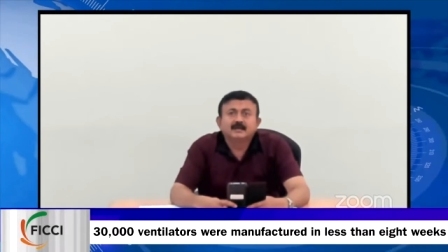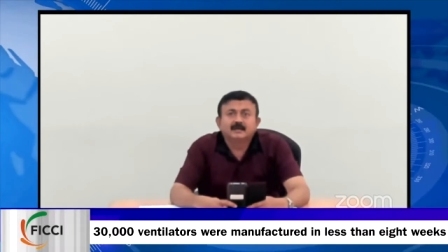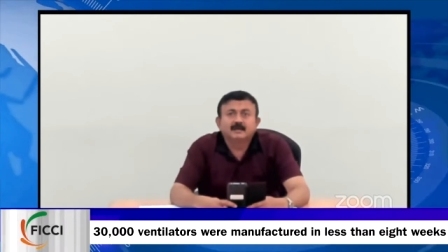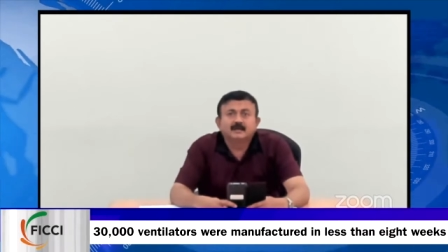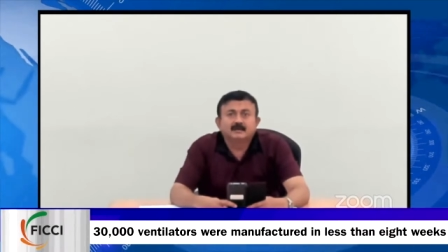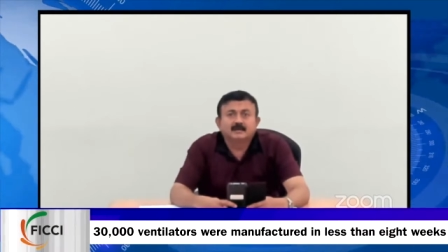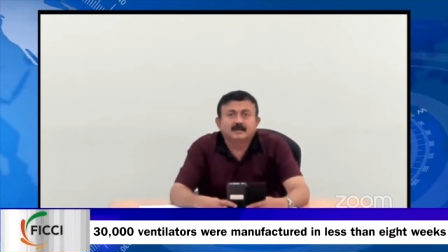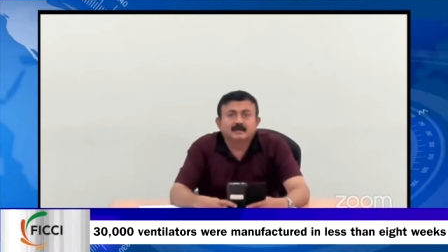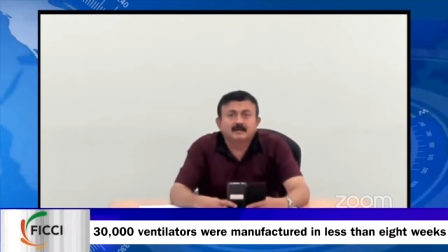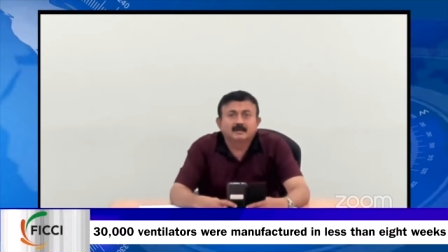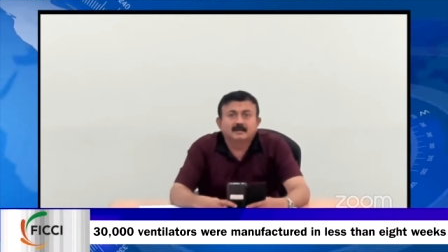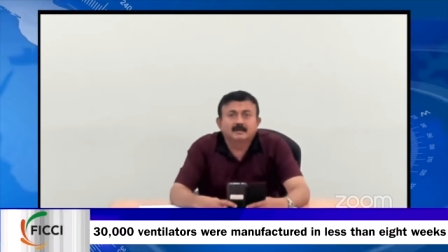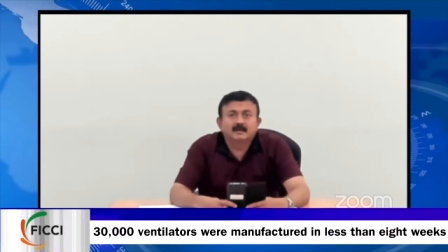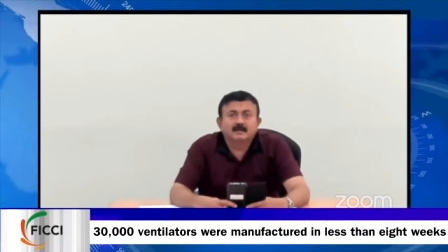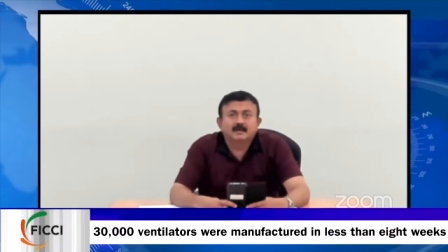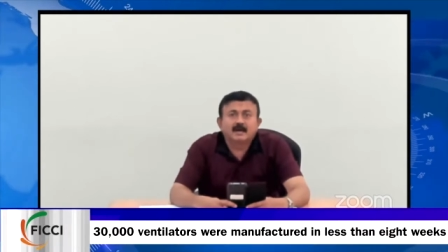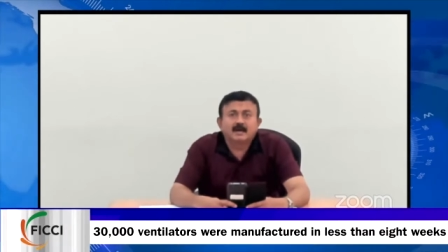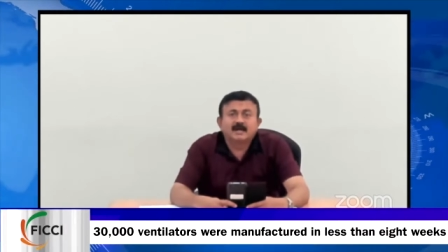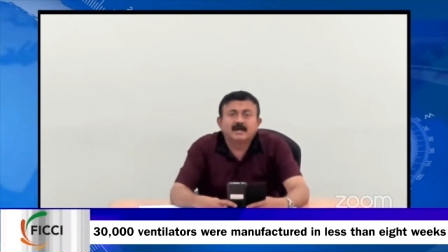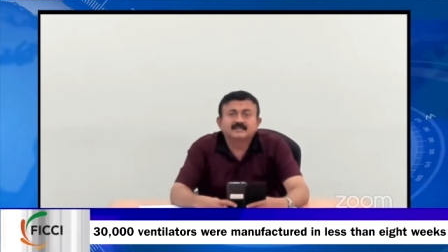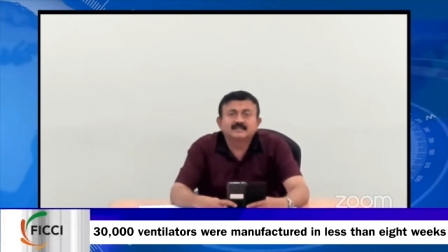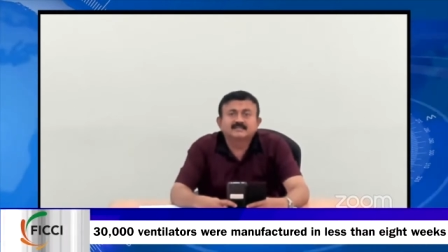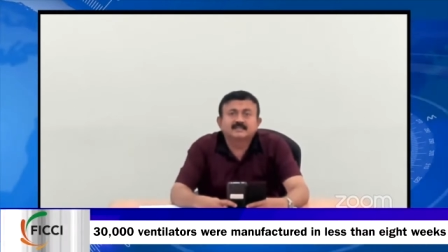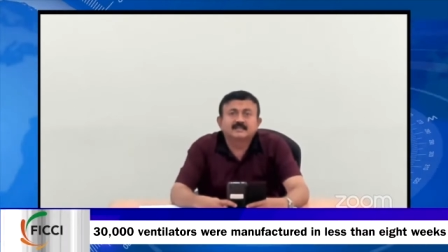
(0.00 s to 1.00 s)
uh,
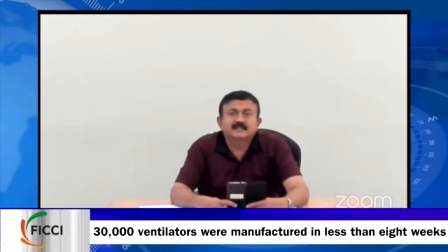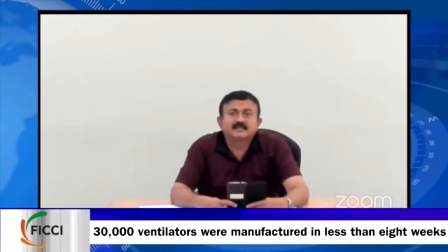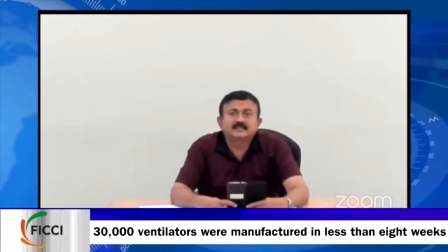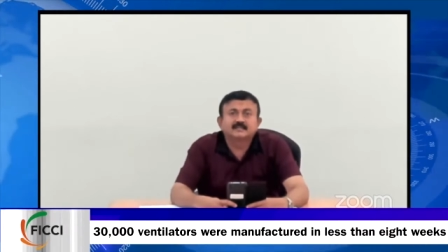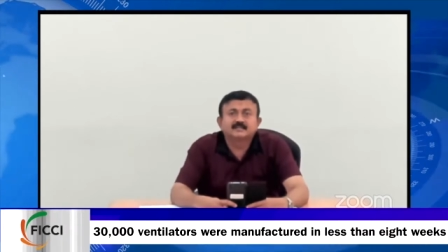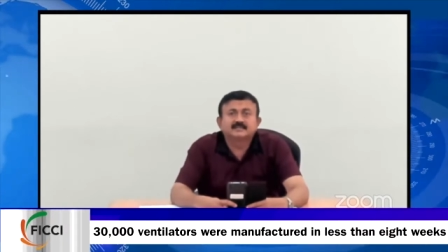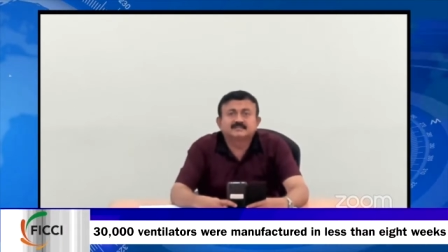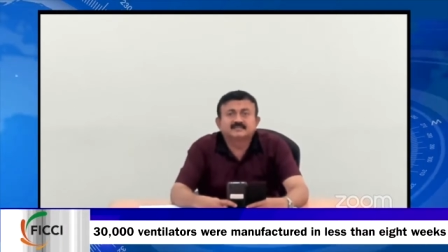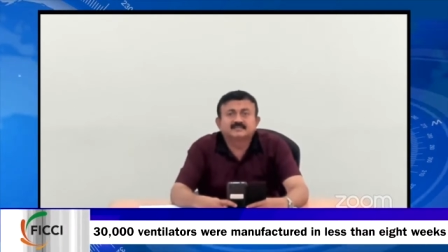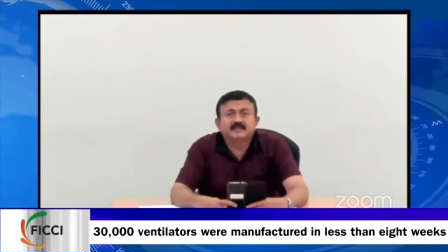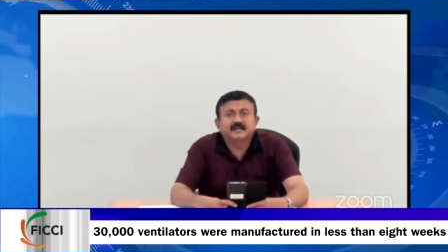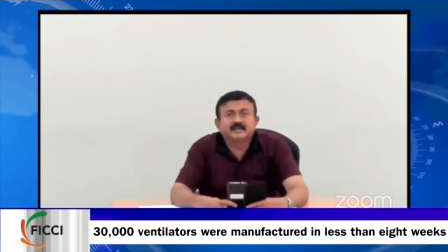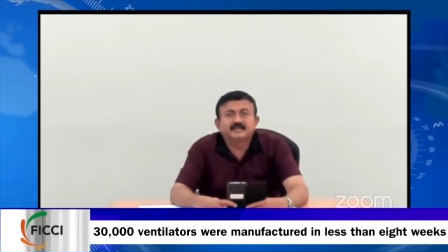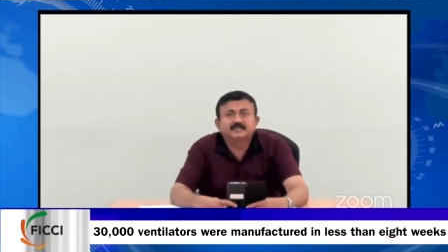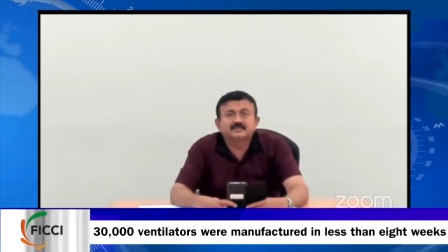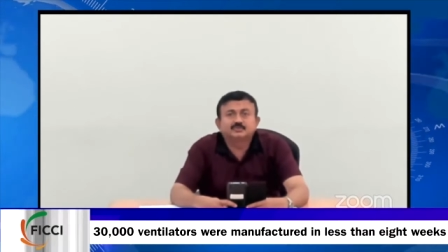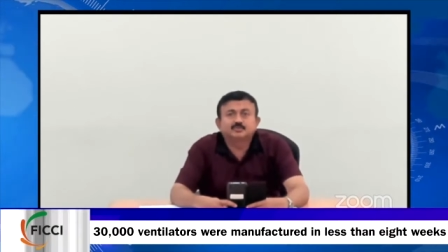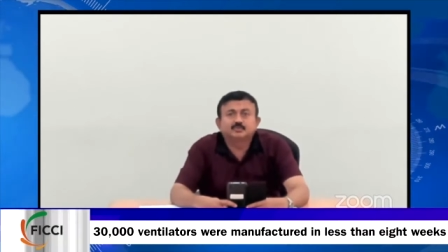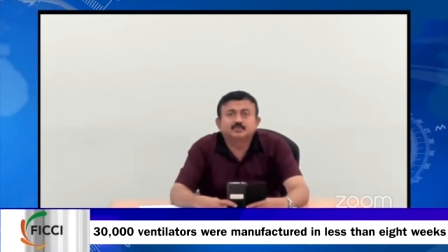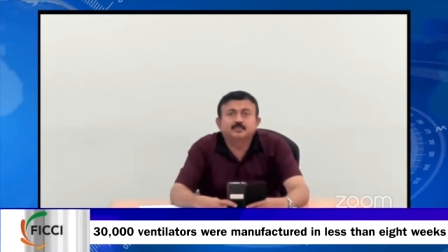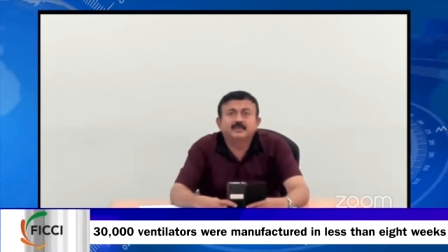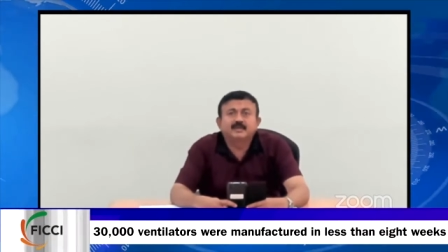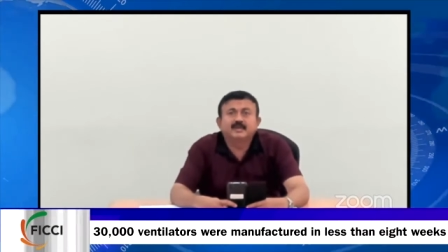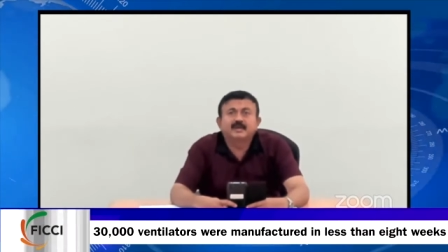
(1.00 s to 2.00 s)
asking the states
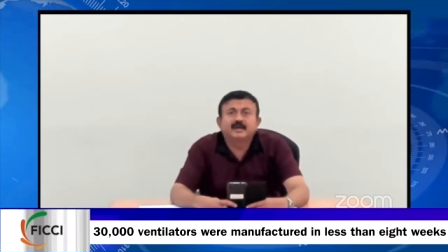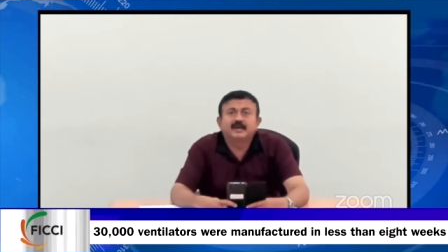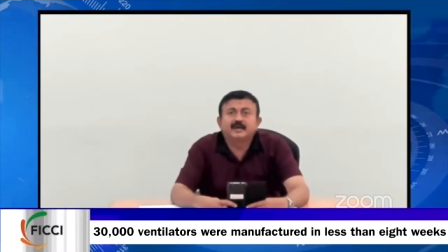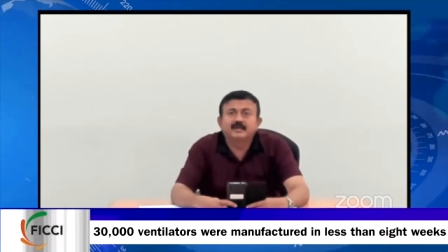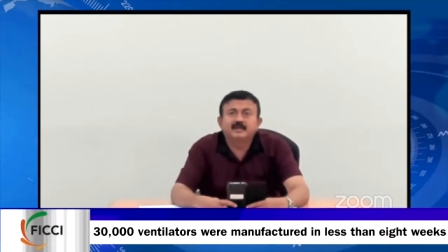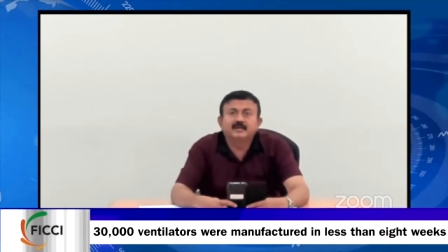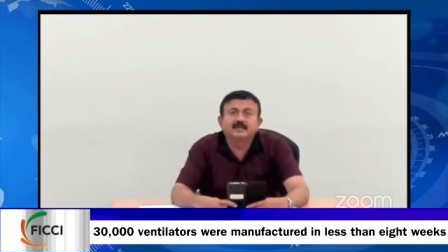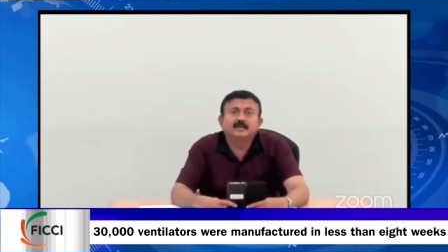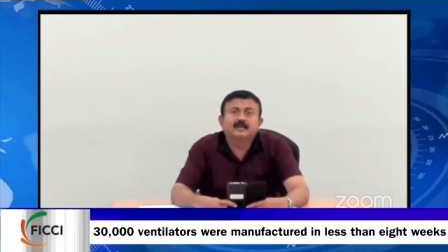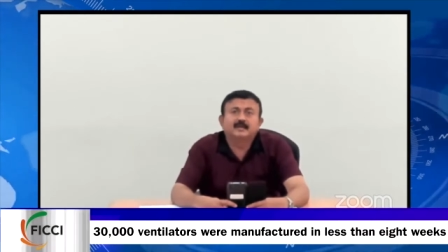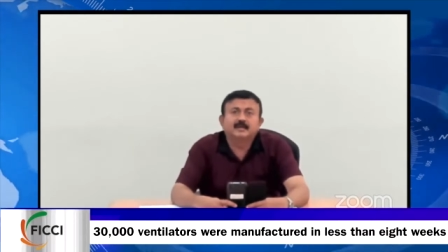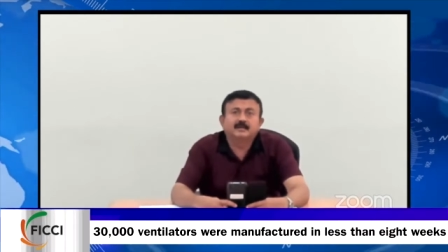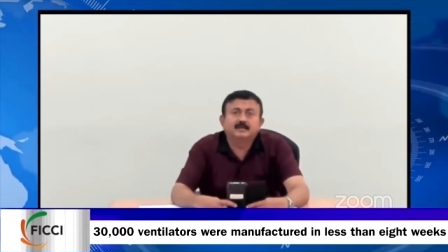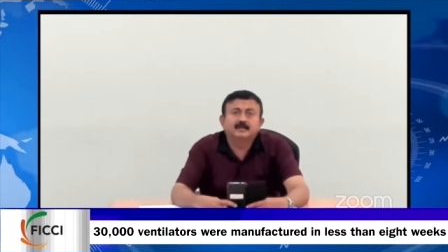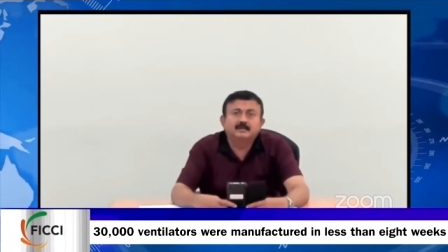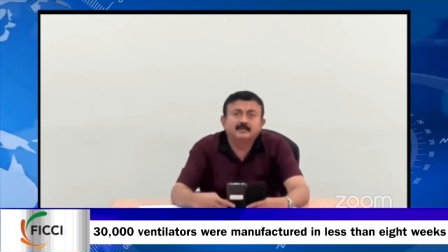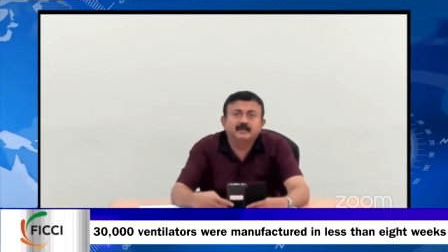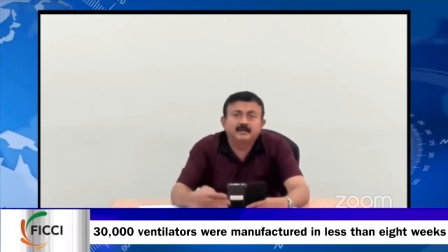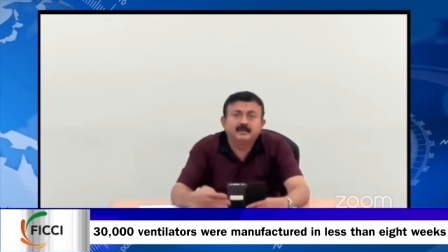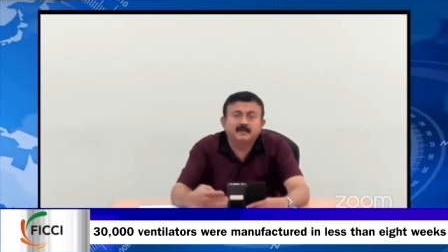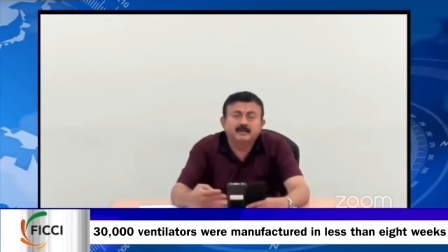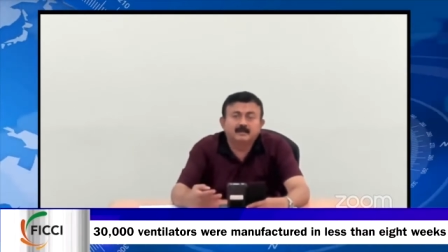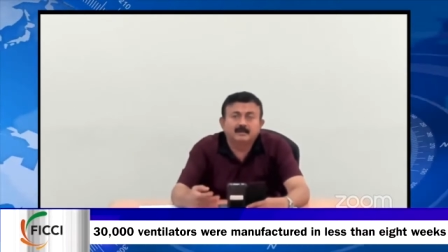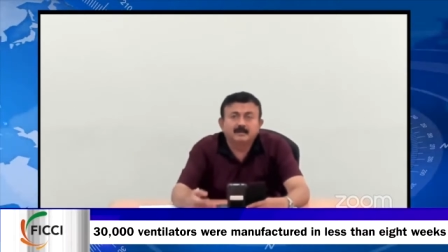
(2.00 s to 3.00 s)
to be ready and
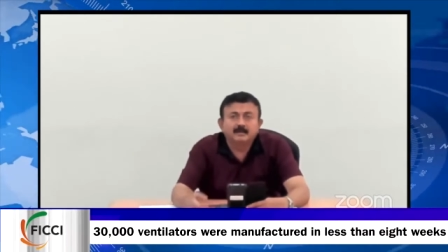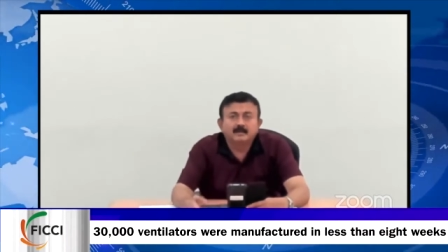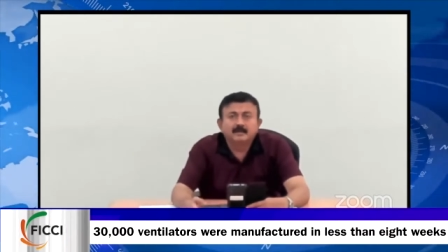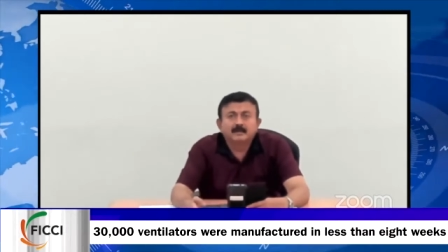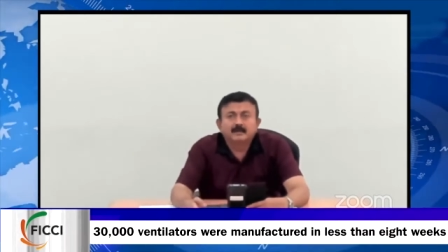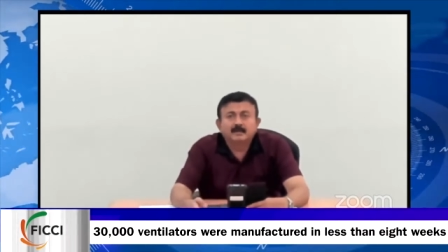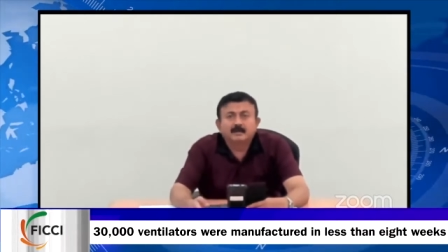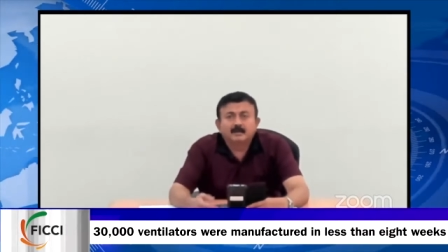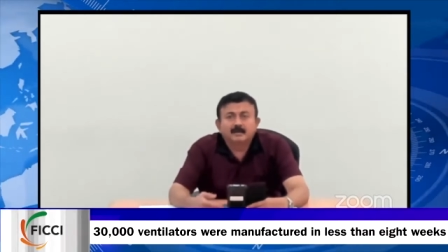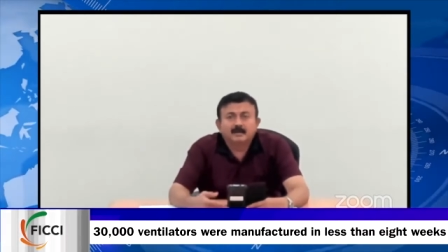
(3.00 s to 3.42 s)
then